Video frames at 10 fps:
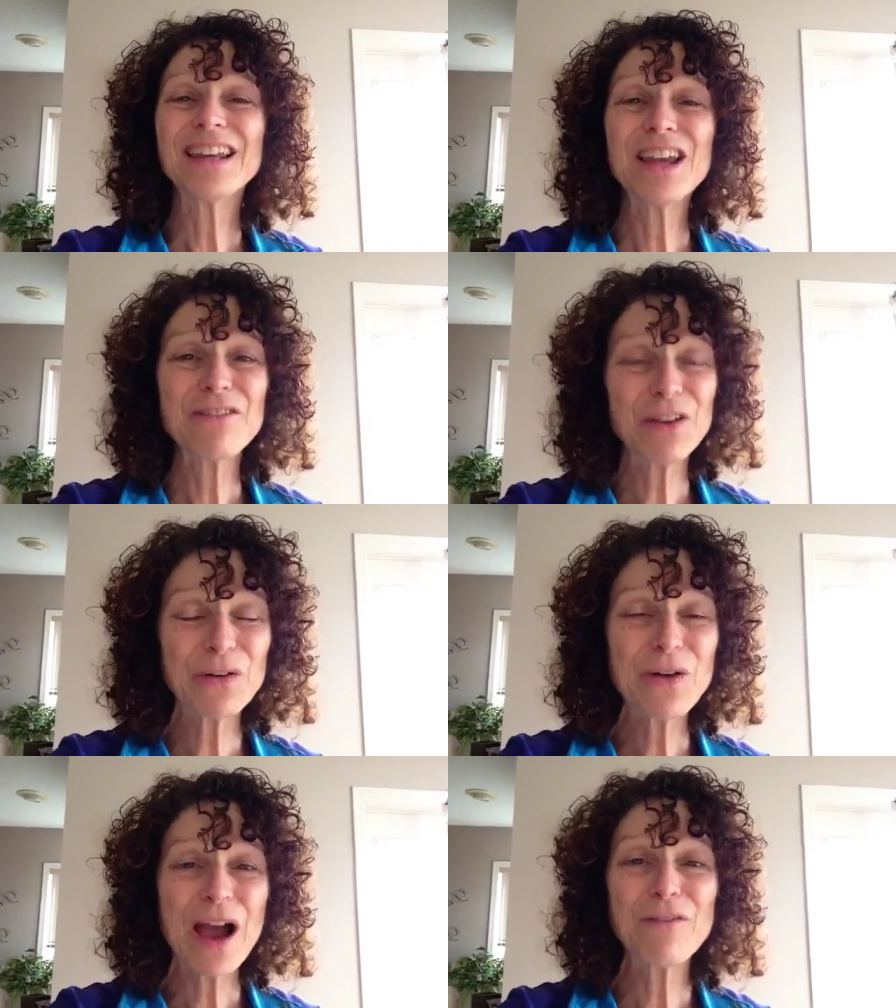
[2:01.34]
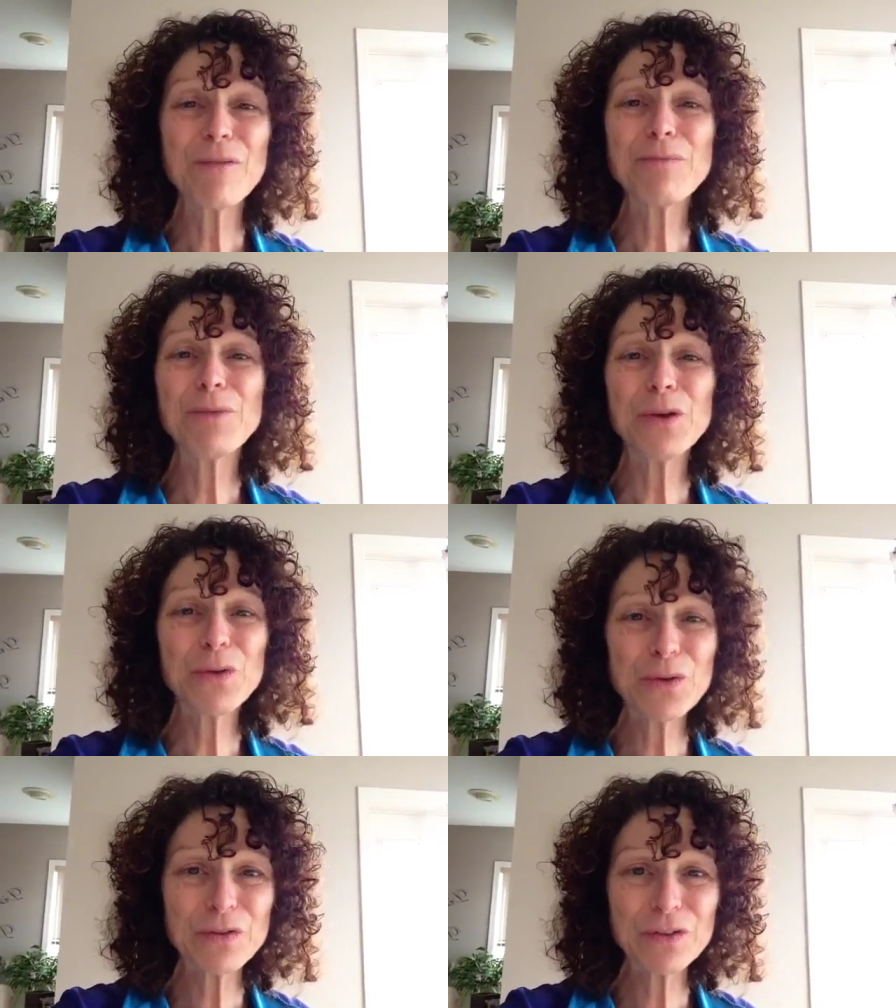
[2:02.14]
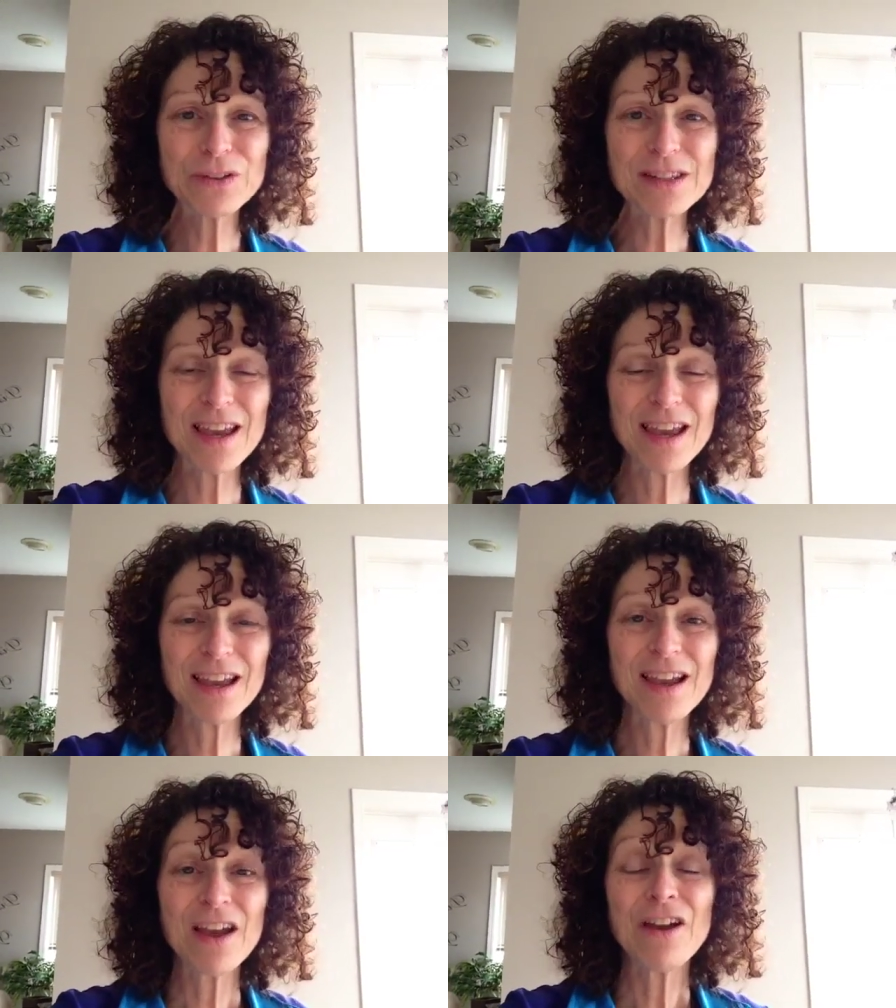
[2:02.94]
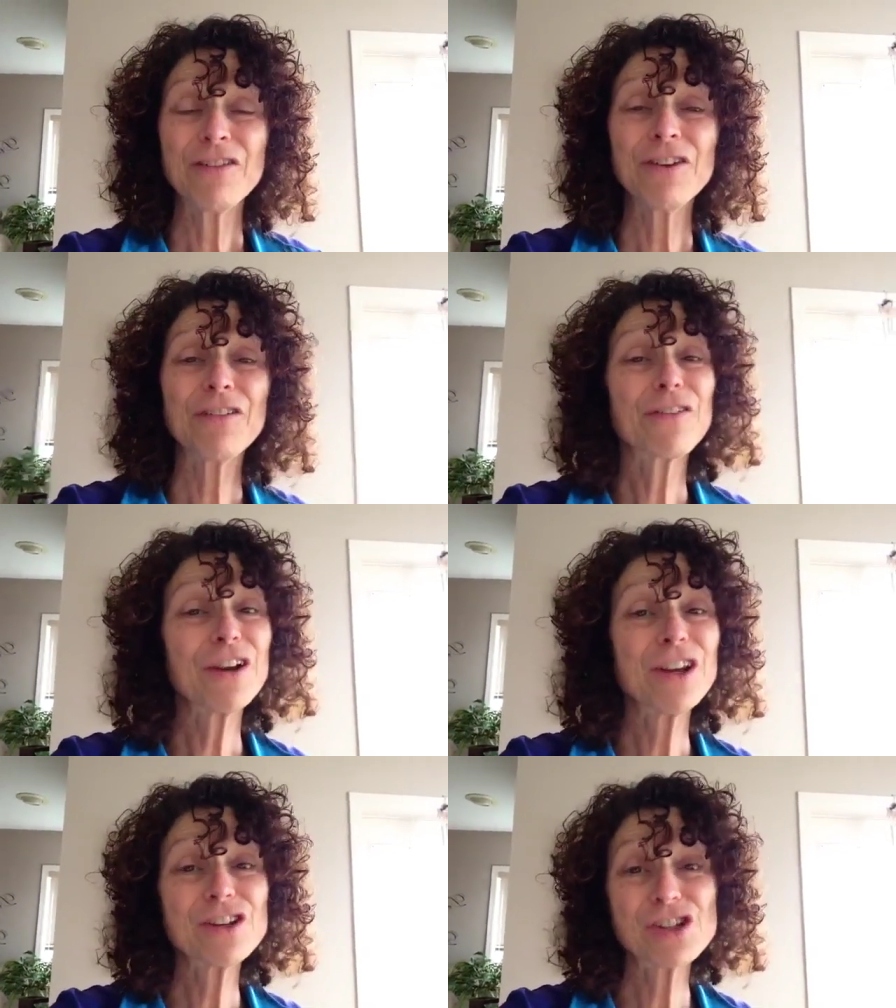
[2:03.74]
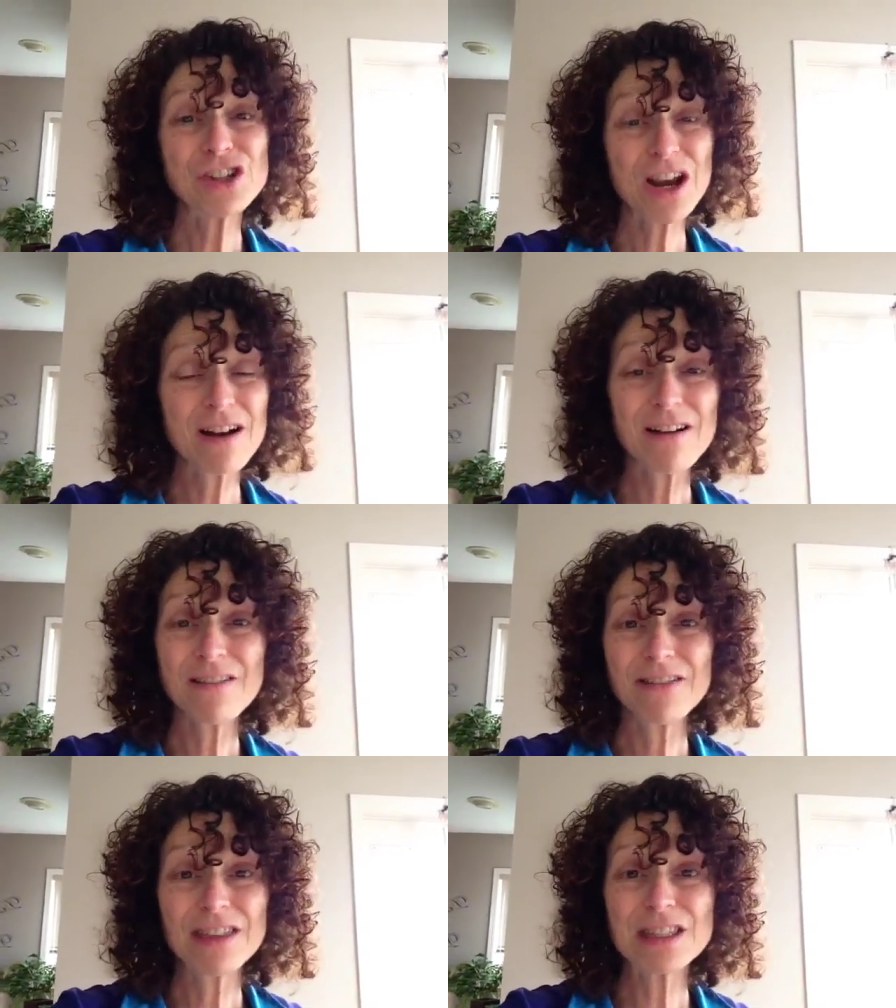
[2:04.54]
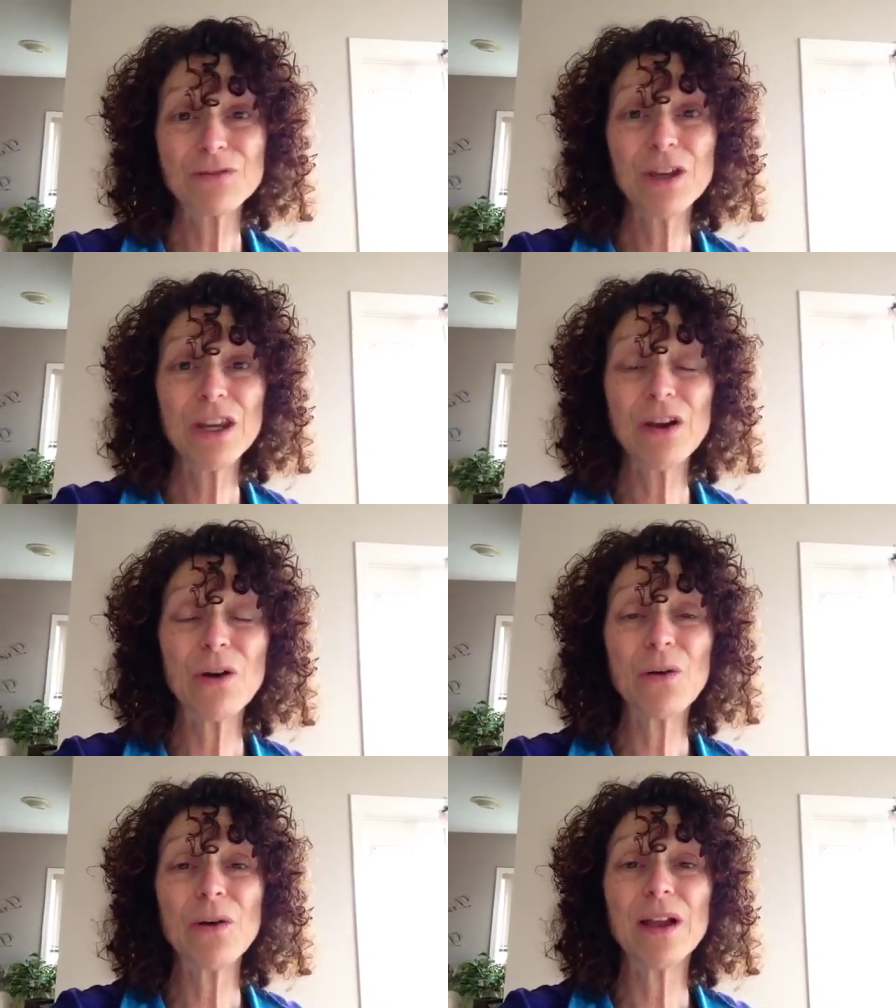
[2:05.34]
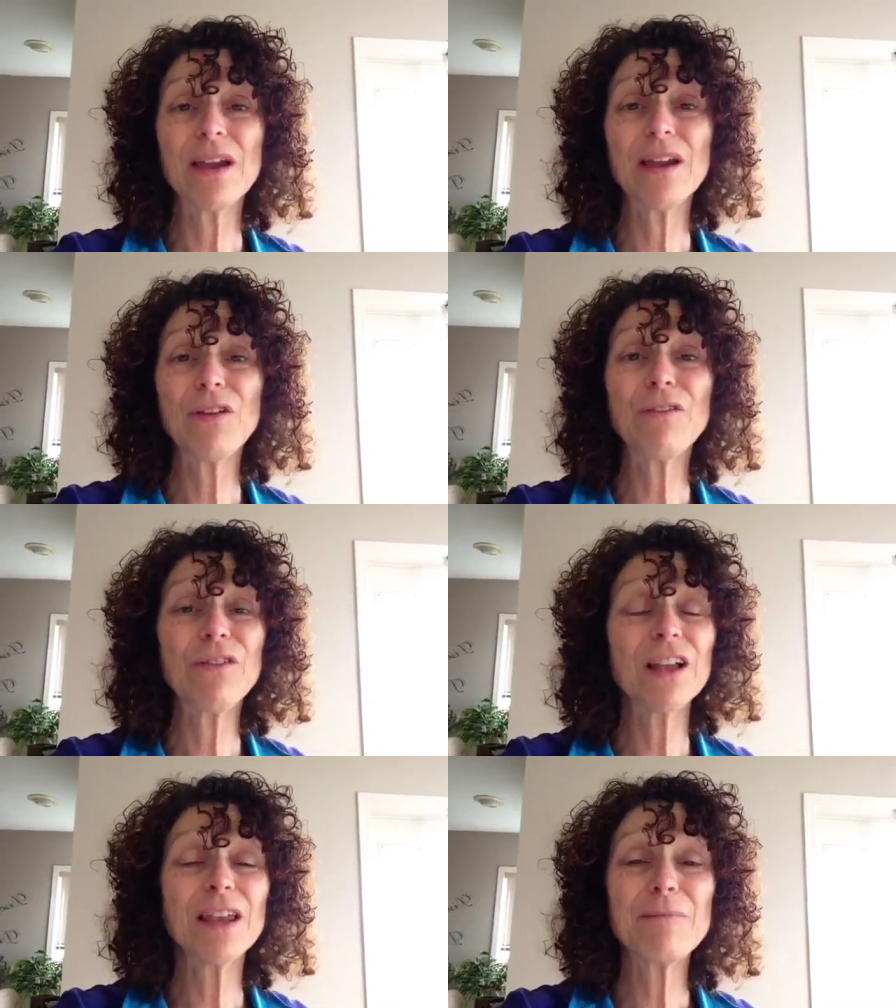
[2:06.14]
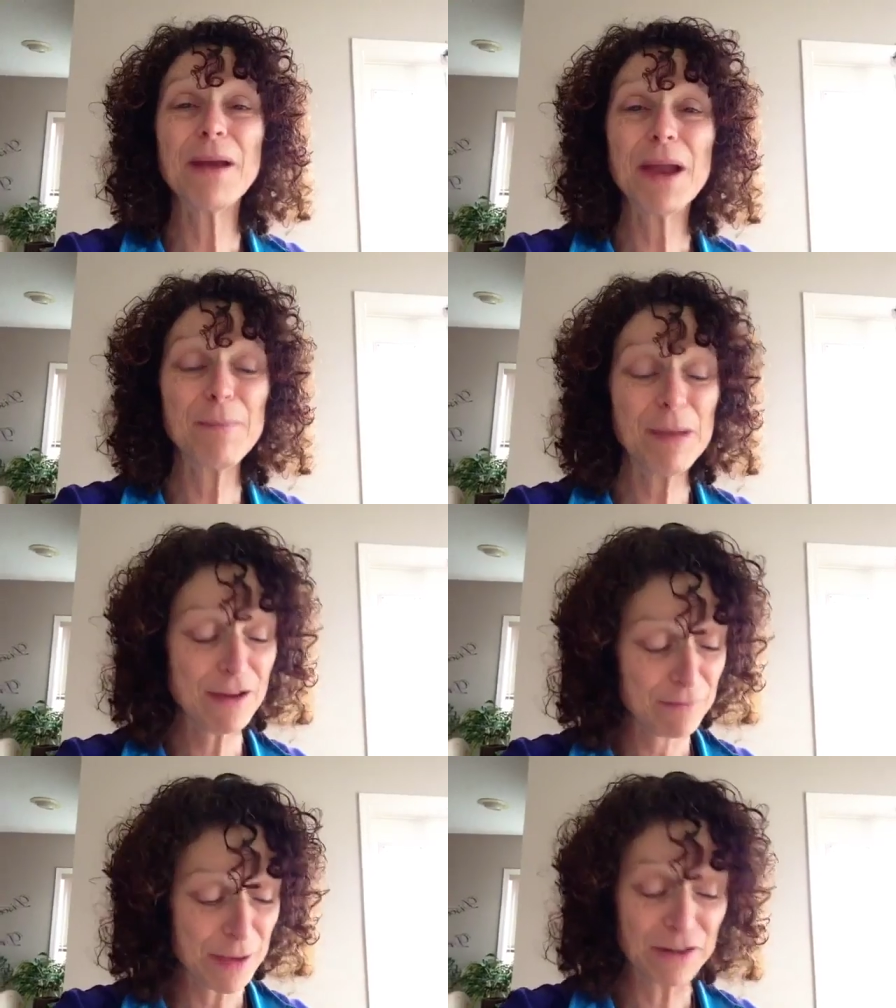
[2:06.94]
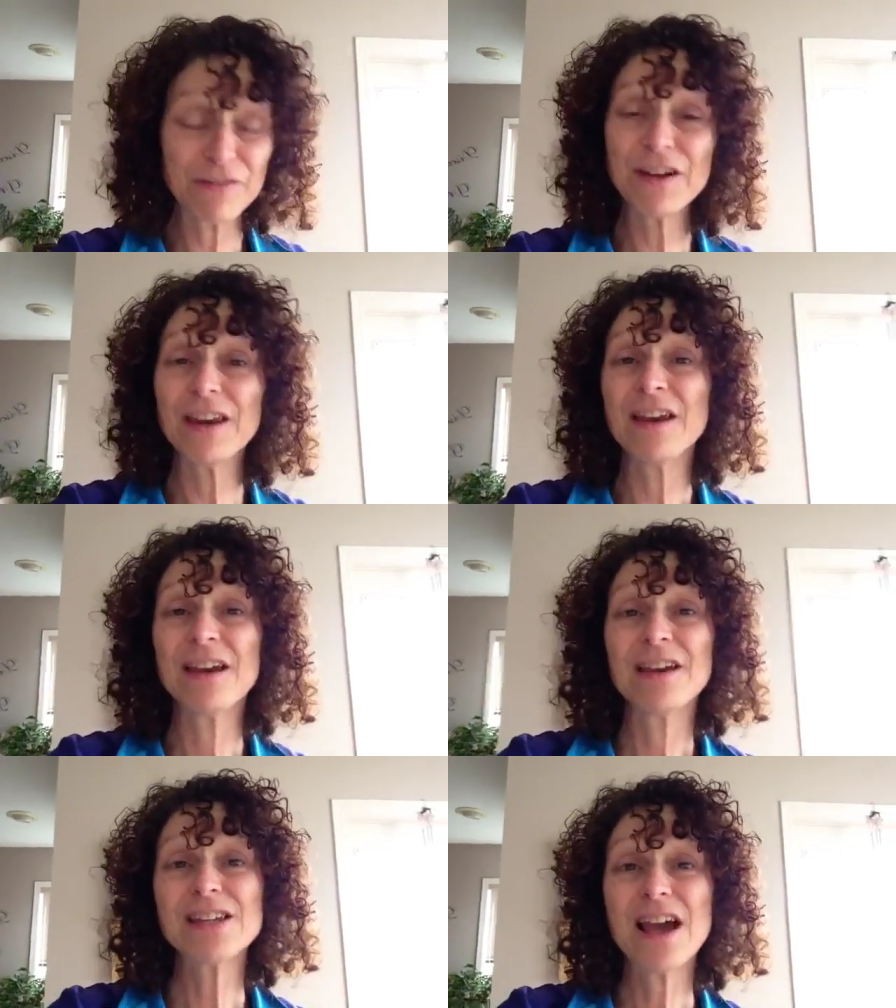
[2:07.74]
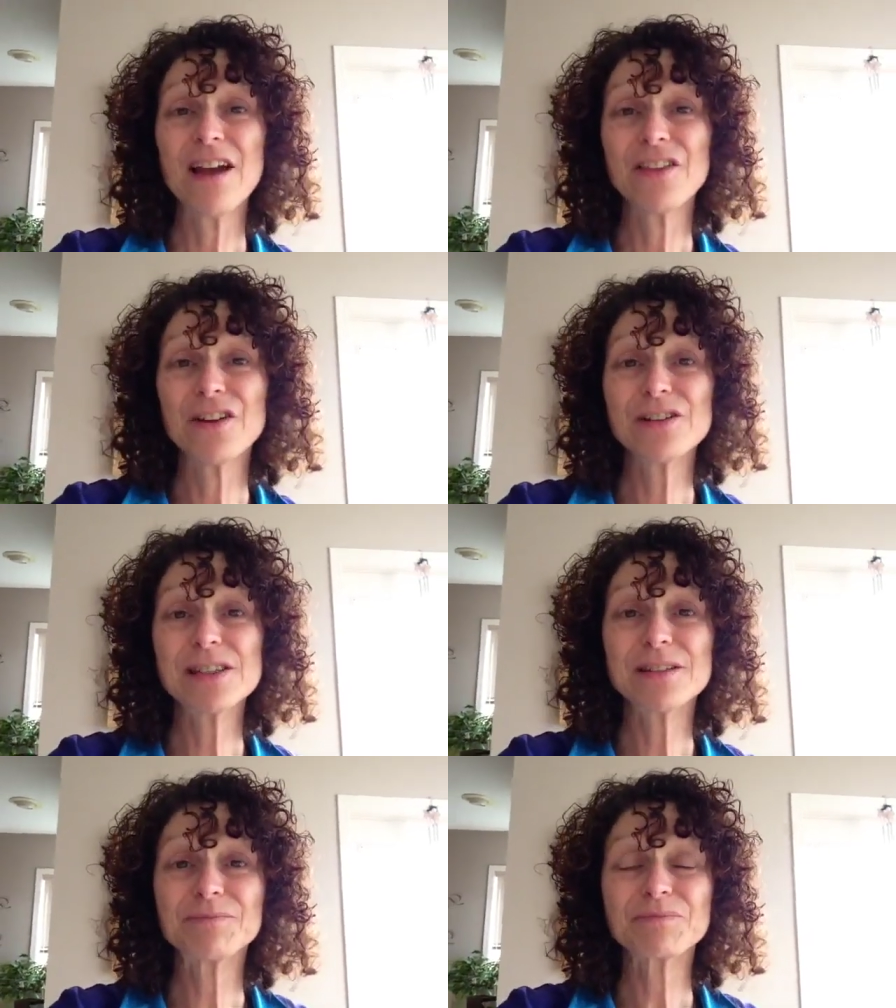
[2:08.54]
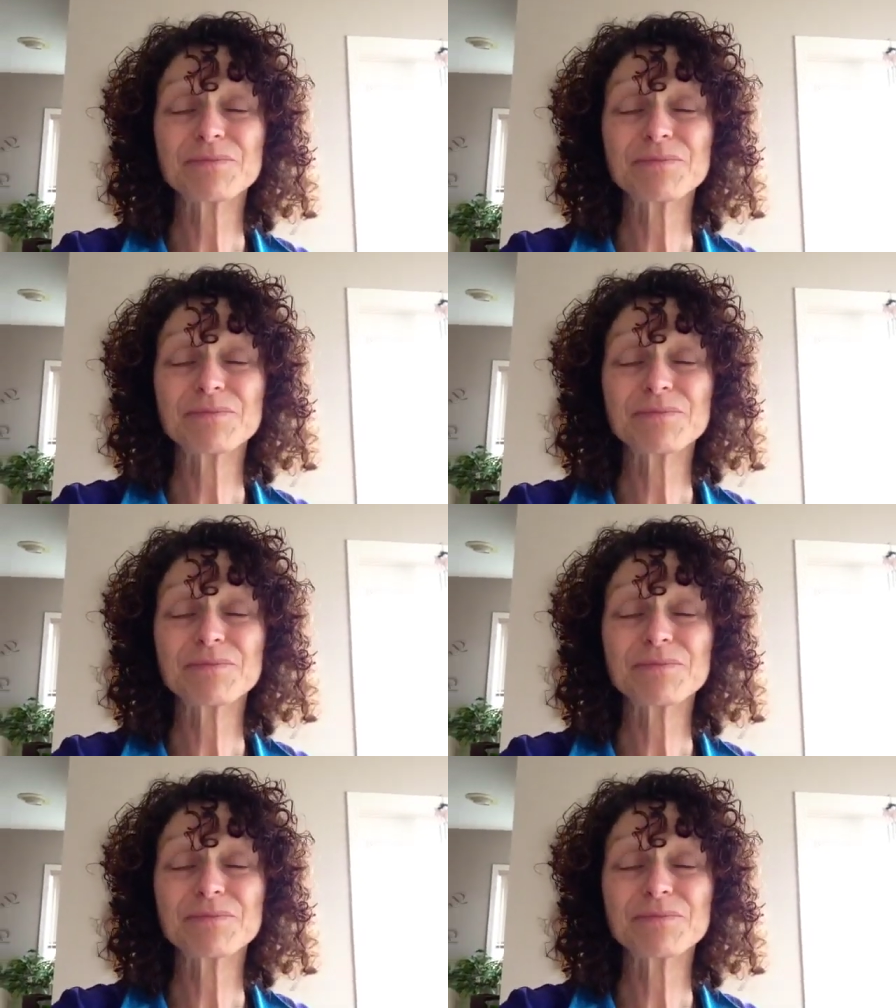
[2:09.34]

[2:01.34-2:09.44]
love you. Have a beautiful day. Feel free to share this video if you feel it may be of benefit to others.